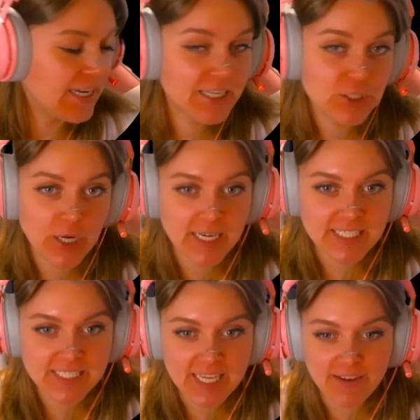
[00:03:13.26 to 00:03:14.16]
trying
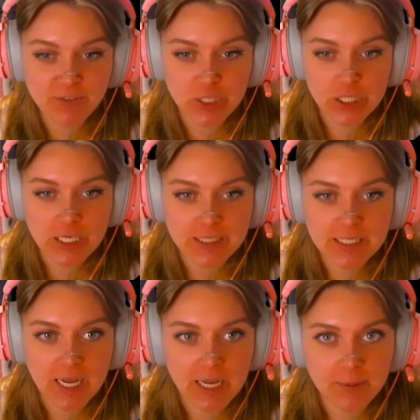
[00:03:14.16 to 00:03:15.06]
to stay for the long
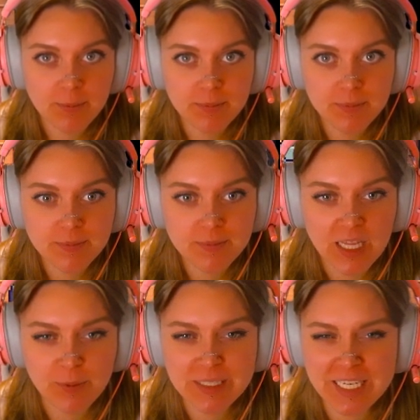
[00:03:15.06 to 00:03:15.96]
time
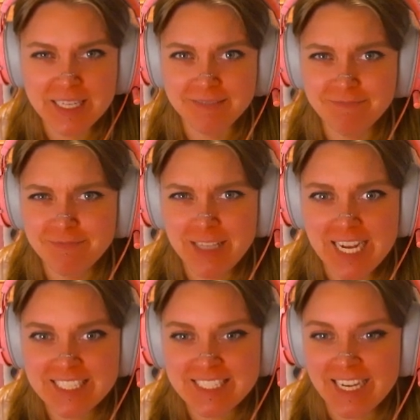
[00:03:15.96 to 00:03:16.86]
like we did
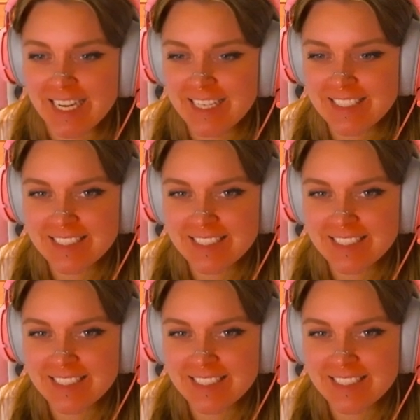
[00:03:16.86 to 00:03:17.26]
last night.